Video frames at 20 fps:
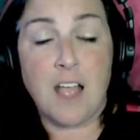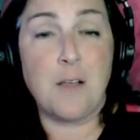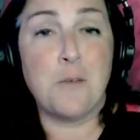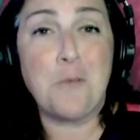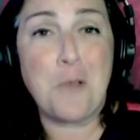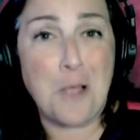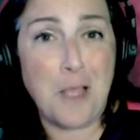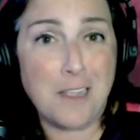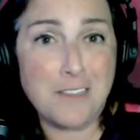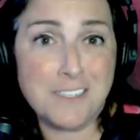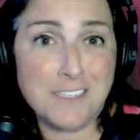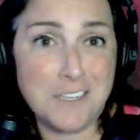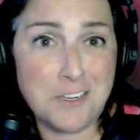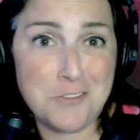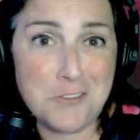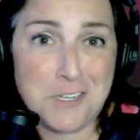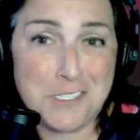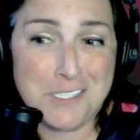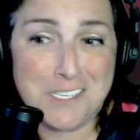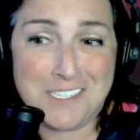I did
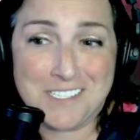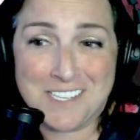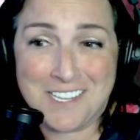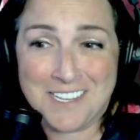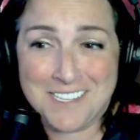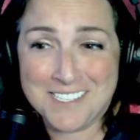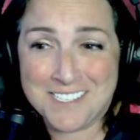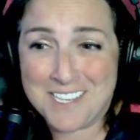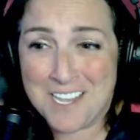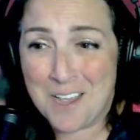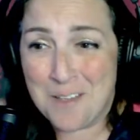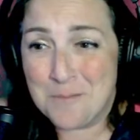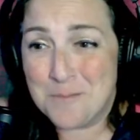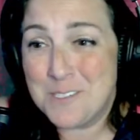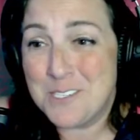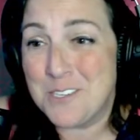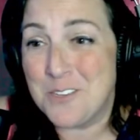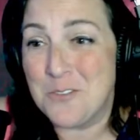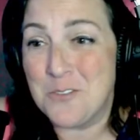address this last time too,